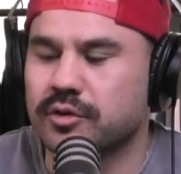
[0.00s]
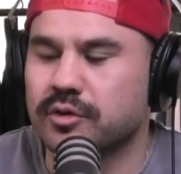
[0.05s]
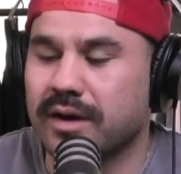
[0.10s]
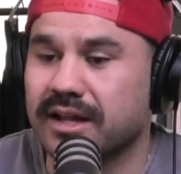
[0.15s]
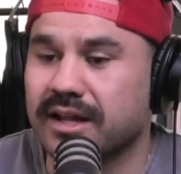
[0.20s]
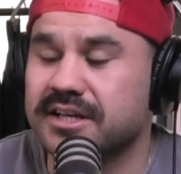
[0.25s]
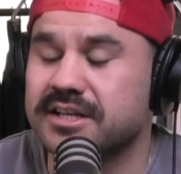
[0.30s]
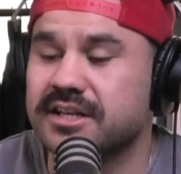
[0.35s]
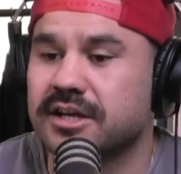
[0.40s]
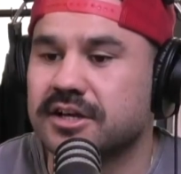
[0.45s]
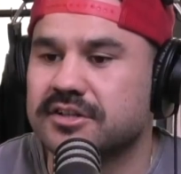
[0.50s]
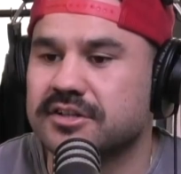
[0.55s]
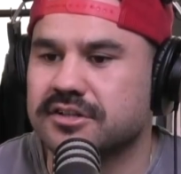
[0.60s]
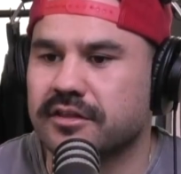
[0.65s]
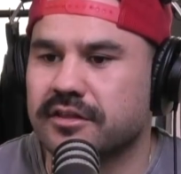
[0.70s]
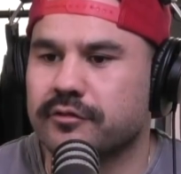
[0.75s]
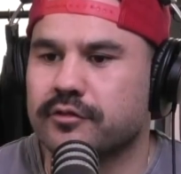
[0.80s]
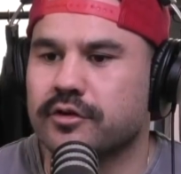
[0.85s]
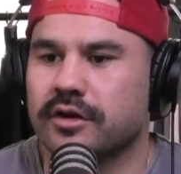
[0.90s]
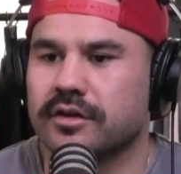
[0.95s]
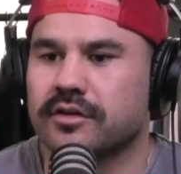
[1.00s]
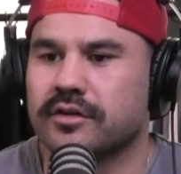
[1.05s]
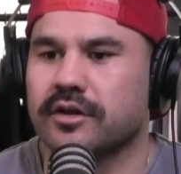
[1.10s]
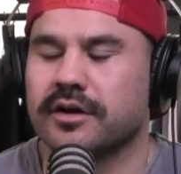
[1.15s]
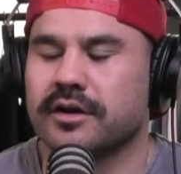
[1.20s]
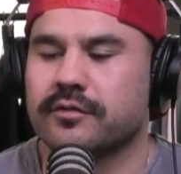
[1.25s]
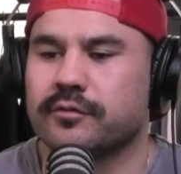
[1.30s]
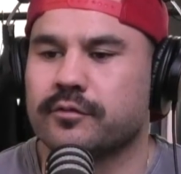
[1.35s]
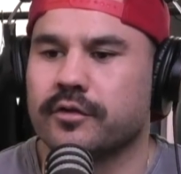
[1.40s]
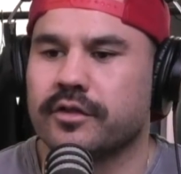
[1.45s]
Ueli. So they've
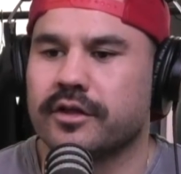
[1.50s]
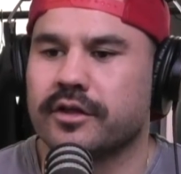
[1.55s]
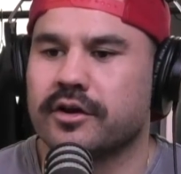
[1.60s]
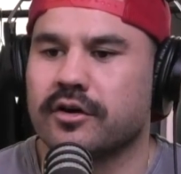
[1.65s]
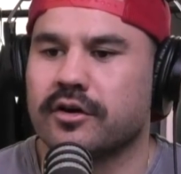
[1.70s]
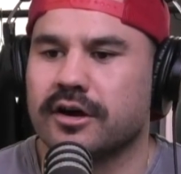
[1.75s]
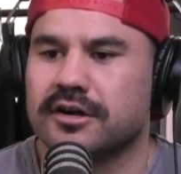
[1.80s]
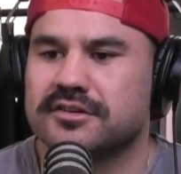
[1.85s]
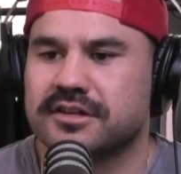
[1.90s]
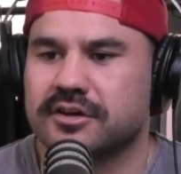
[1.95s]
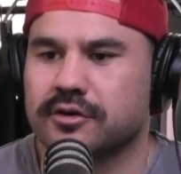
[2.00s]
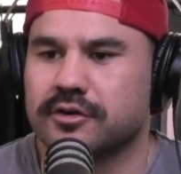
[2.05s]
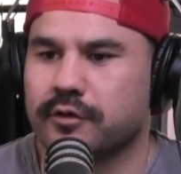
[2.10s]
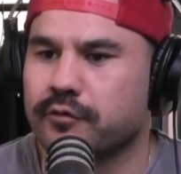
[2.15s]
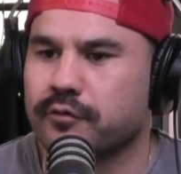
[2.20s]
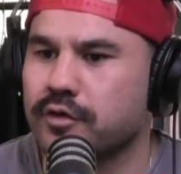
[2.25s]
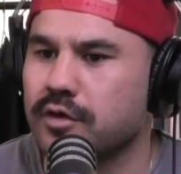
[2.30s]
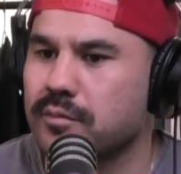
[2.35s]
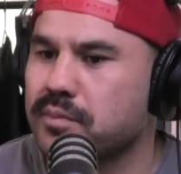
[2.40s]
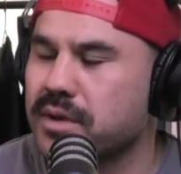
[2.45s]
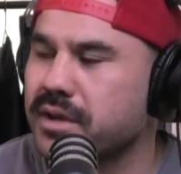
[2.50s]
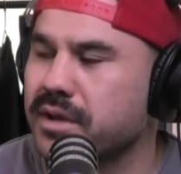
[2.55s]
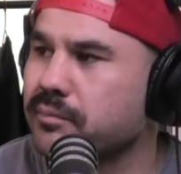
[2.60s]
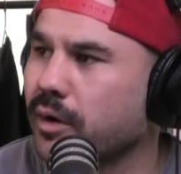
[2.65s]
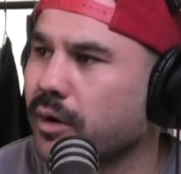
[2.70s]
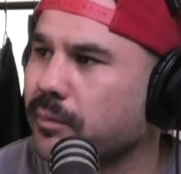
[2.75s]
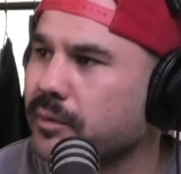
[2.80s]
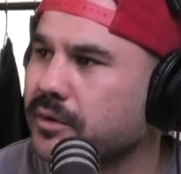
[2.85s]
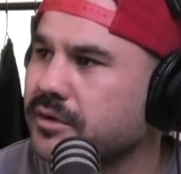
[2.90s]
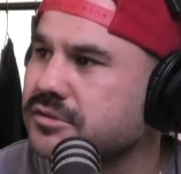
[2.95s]
got, for the guys, they've got a few big
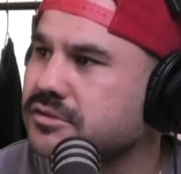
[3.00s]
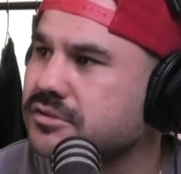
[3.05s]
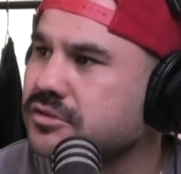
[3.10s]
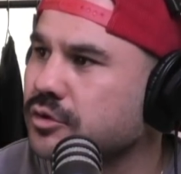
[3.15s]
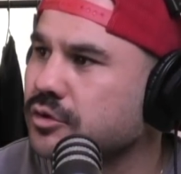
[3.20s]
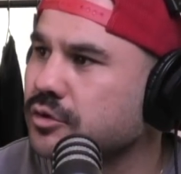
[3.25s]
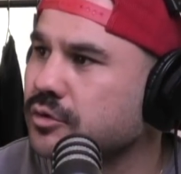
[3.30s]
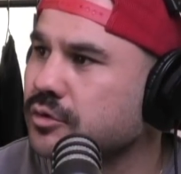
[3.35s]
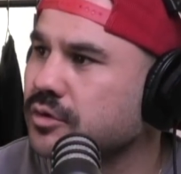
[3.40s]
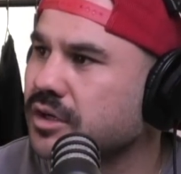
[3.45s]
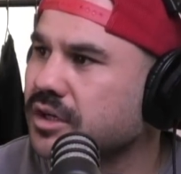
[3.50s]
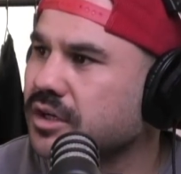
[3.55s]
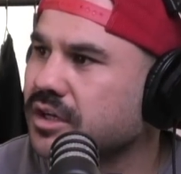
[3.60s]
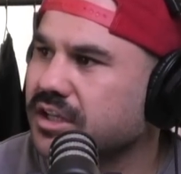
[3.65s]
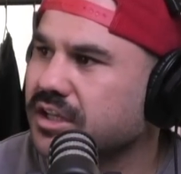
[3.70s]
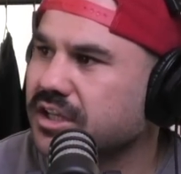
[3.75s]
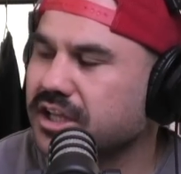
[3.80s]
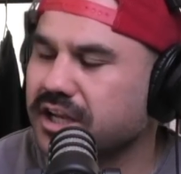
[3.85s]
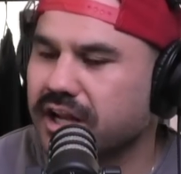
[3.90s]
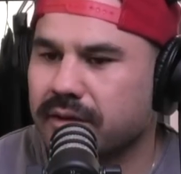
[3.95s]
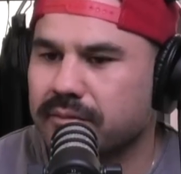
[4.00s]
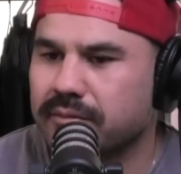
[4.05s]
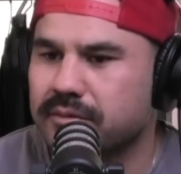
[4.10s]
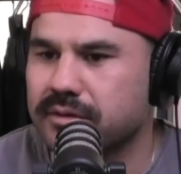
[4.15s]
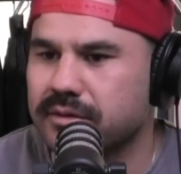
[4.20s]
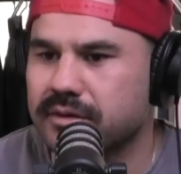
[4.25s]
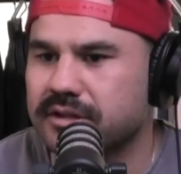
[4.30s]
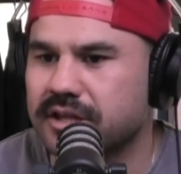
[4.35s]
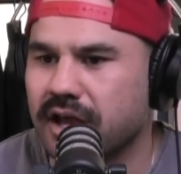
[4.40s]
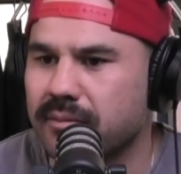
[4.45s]
boppers who,
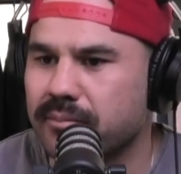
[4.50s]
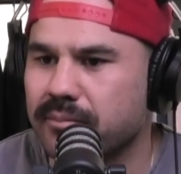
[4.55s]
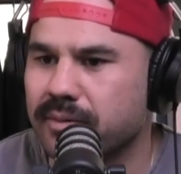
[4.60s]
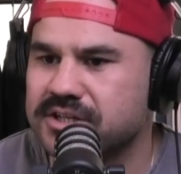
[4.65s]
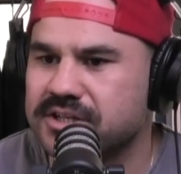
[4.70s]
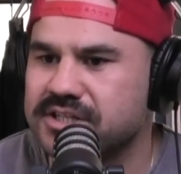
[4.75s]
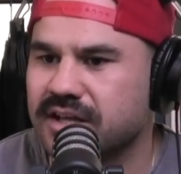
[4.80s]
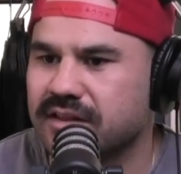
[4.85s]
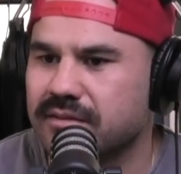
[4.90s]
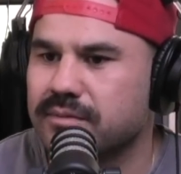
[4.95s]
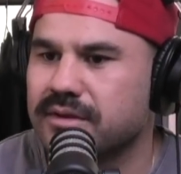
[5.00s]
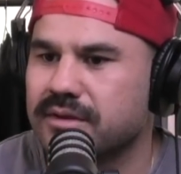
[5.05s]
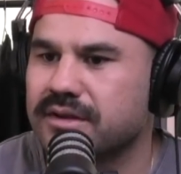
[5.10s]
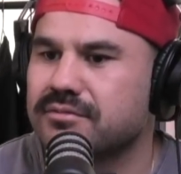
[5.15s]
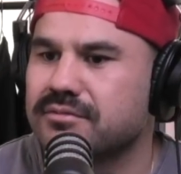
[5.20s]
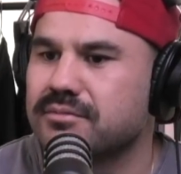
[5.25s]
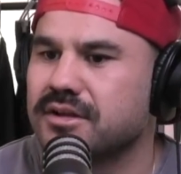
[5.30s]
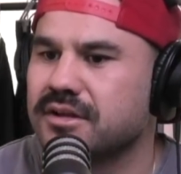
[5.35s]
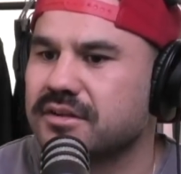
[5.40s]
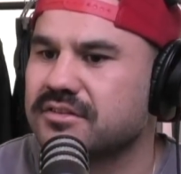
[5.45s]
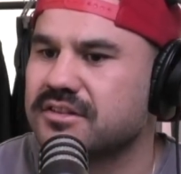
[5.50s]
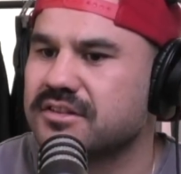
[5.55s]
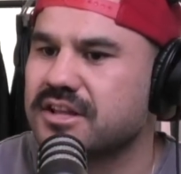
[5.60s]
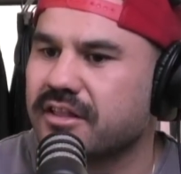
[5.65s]
you don't punch out the biggest minutes.